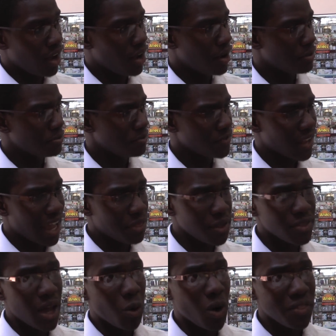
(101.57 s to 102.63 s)
I
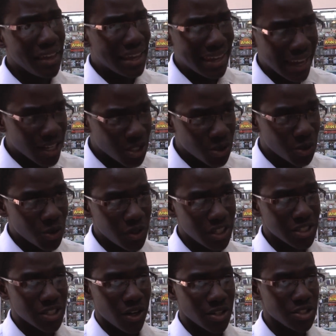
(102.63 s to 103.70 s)
think that what they can do
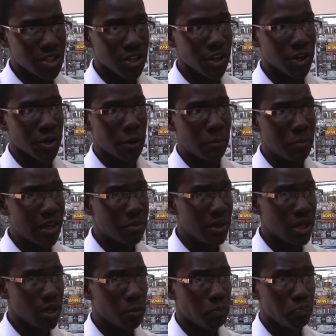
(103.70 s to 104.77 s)
is consider
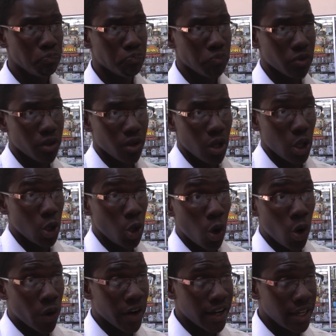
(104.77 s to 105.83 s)
maybe
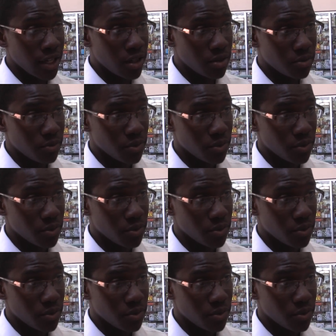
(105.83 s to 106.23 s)
lowering